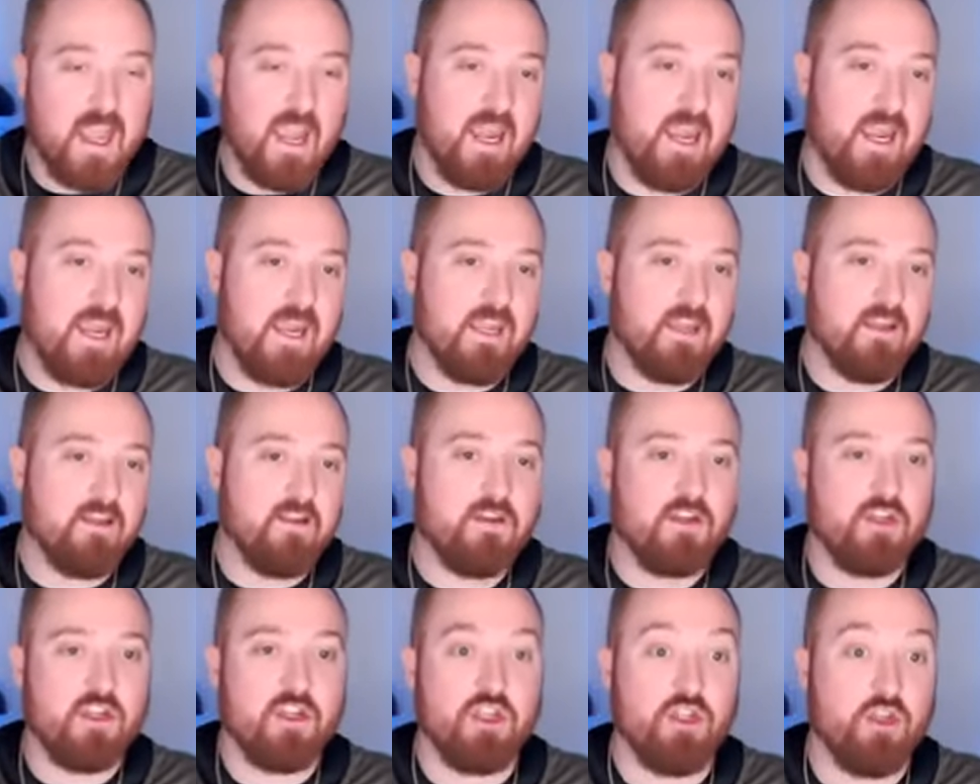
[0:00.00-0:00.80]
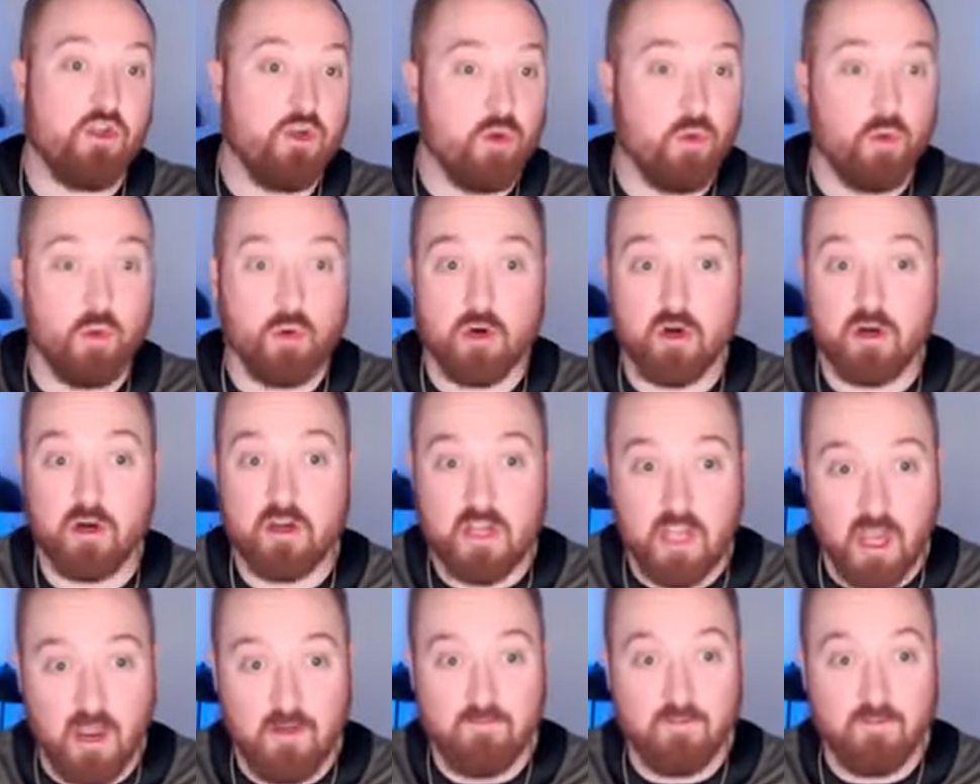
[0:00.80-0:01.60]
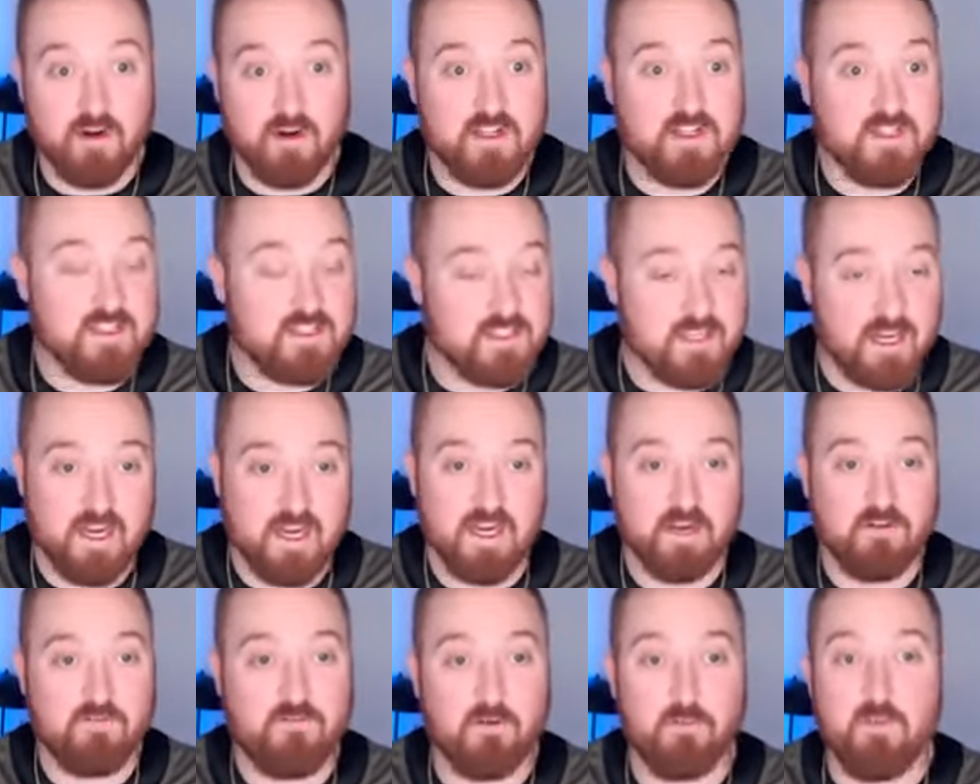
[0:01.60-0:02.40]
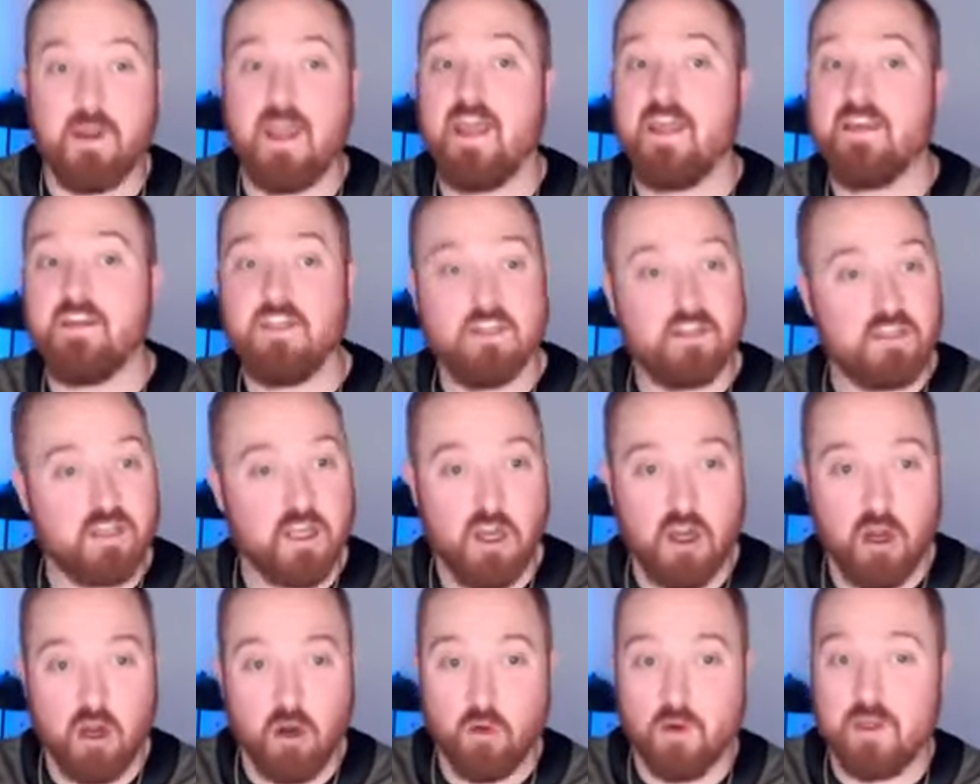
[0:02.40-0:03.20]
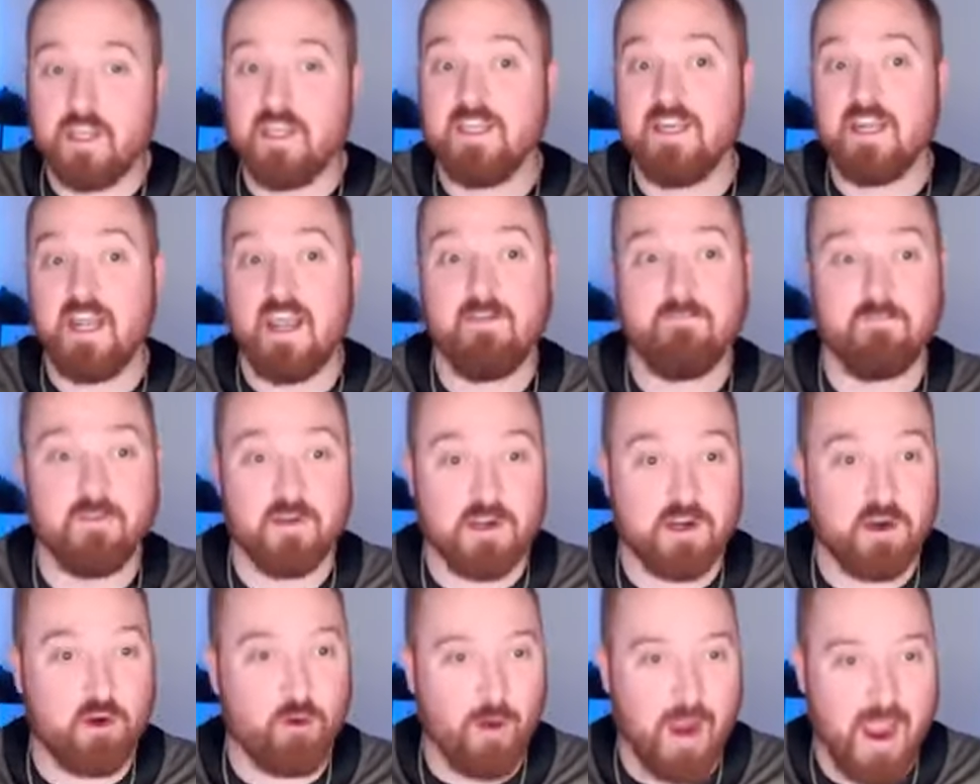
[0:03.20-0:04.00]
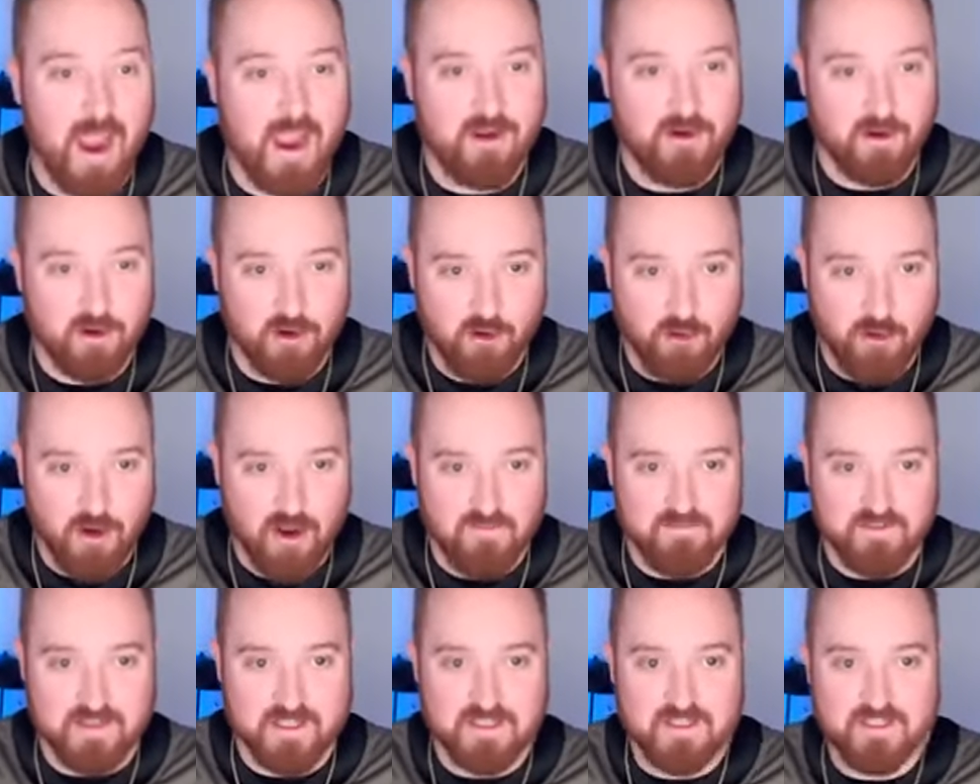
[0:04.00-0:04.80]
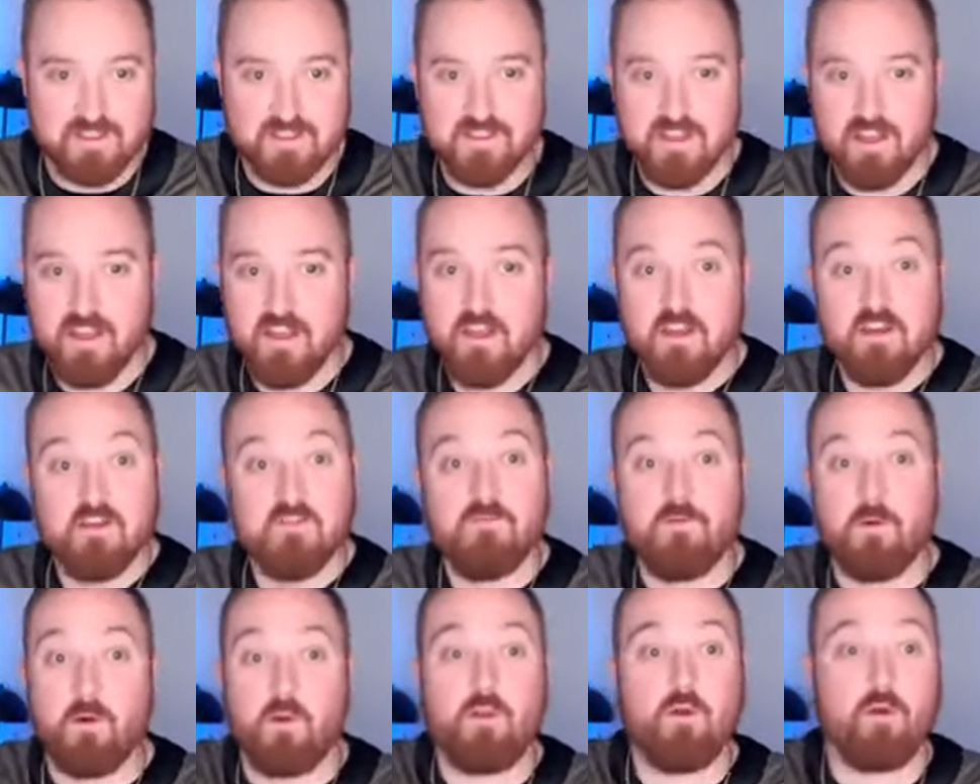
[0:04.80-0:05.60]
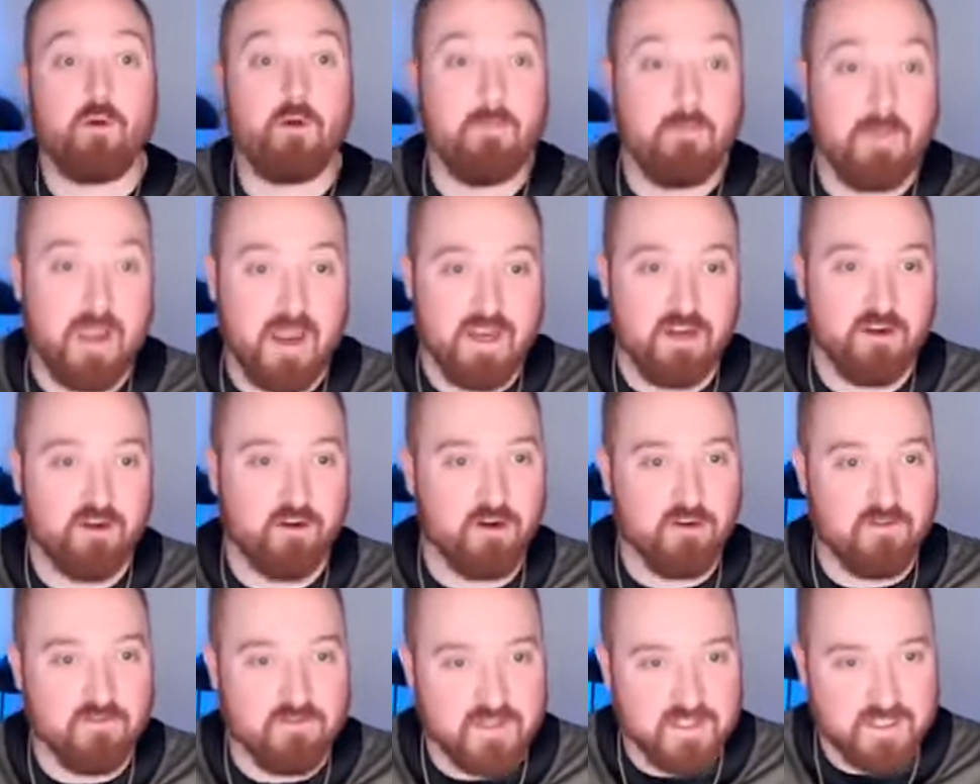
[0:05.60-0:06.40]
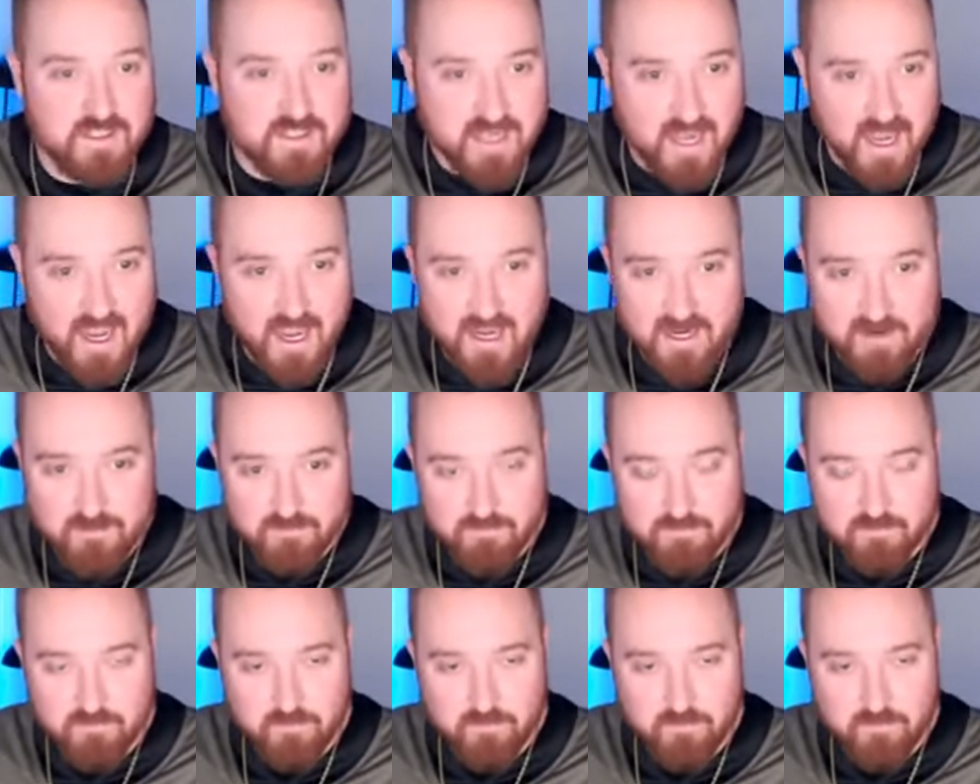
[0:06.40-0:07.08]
And you were covered in sand from head to toe in every crack or crevice for the remainder of the day.